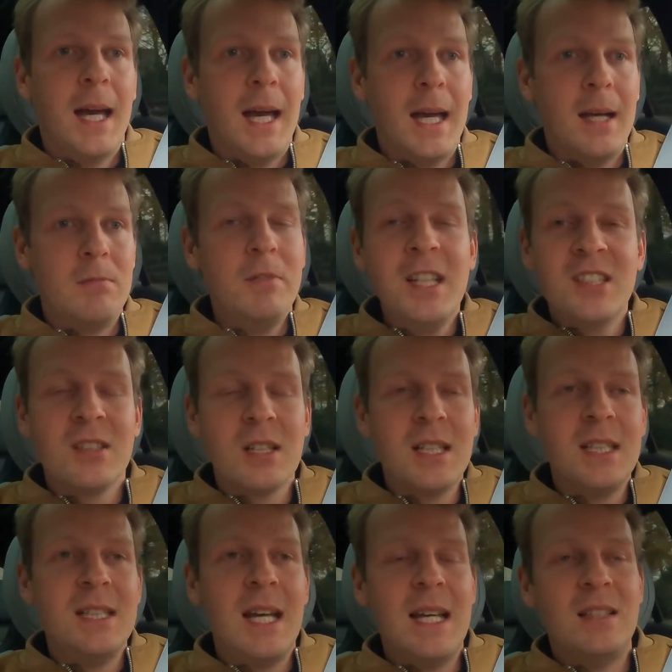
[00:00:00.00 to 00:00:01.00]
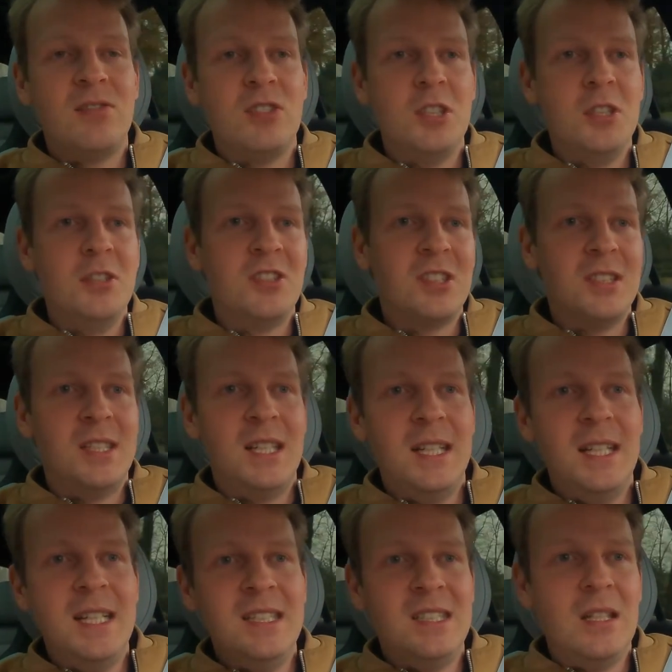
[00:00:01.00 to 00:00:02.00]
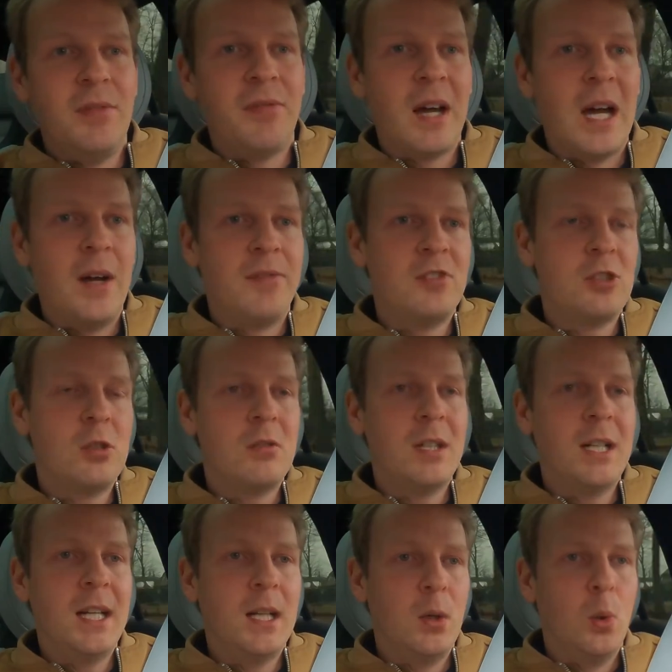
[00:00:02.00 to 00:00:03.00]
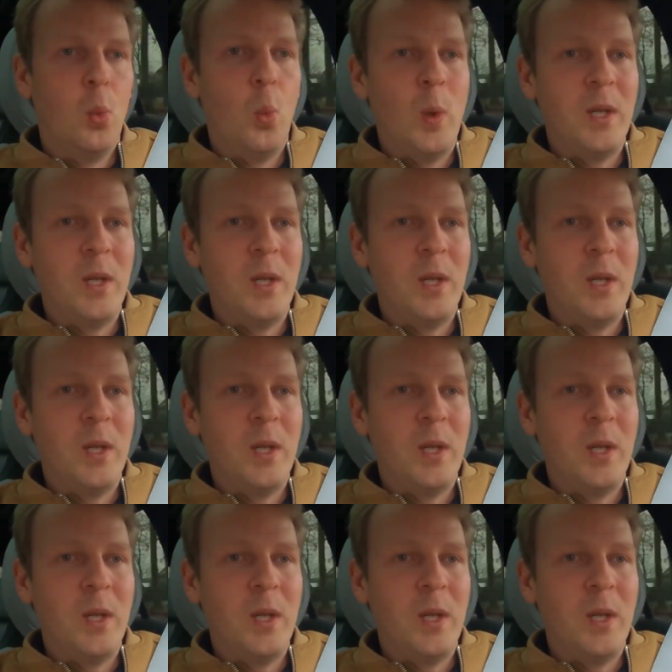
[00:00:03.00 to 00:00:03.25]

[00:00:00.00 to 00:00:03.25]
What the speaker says: And recently they introduced the ET5 Touring,